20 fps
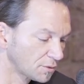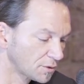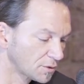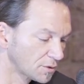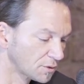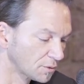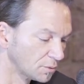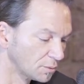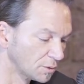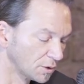
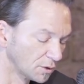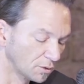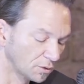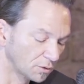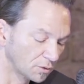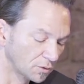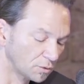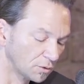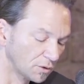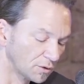So we are
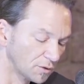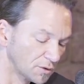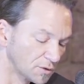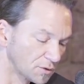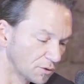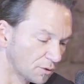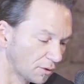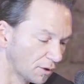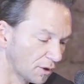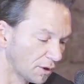not doing
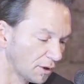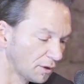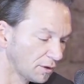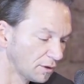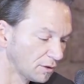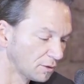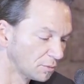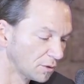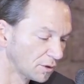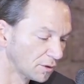this online here,